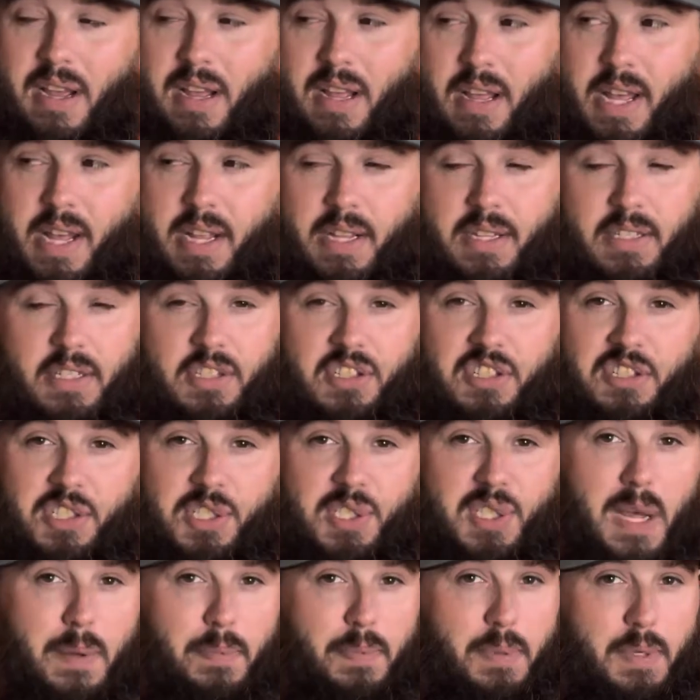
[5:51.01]
it
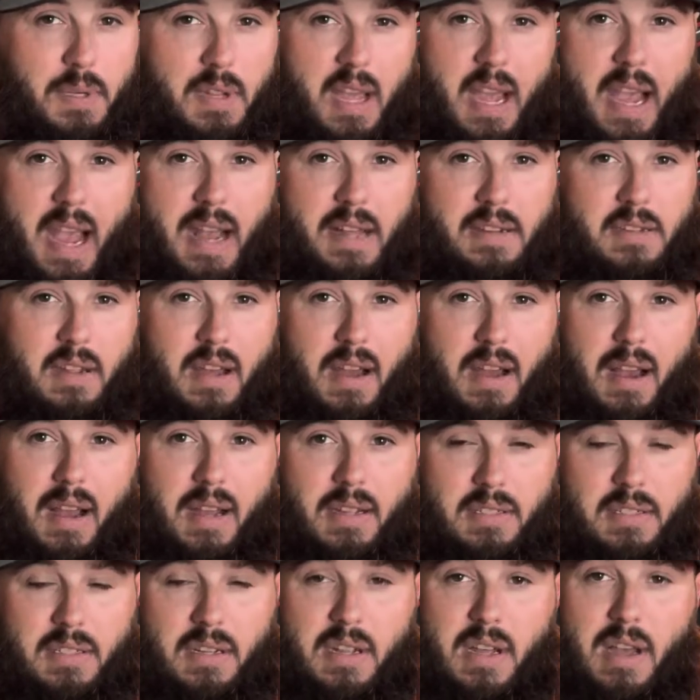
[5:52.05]
sips gas,
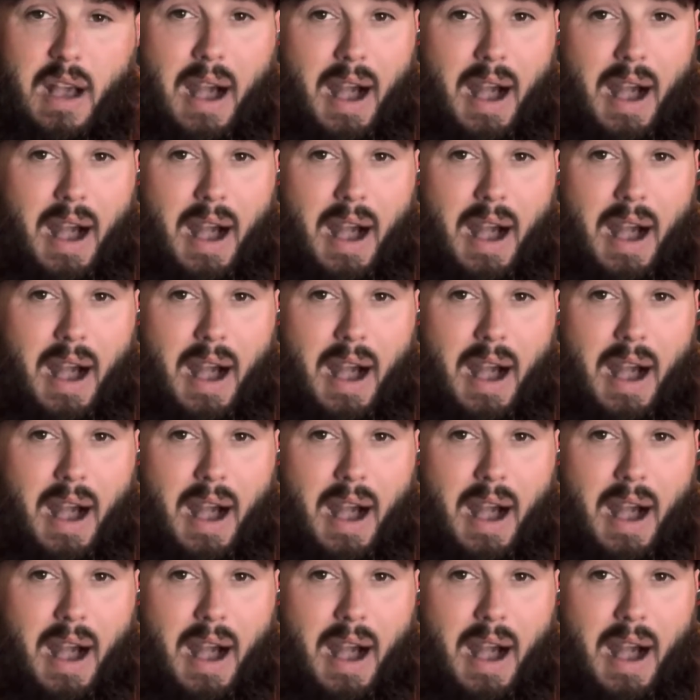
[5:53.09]
guys.